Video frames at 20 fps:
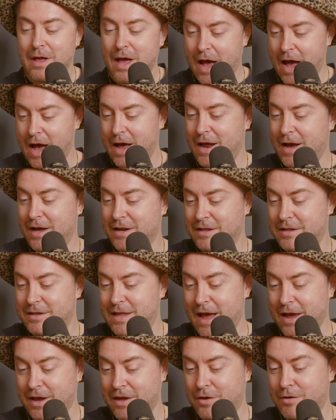and I had a
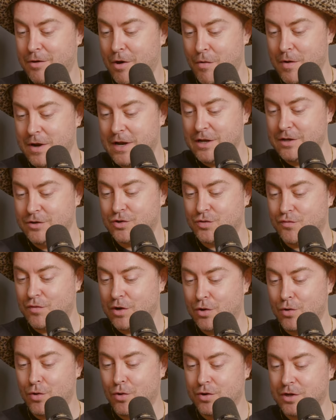deck going in,
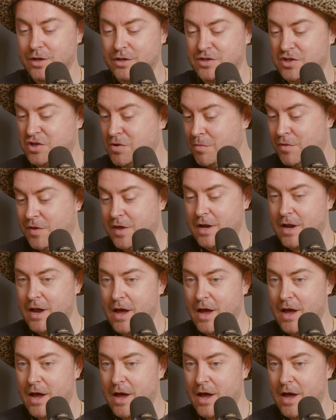recording something,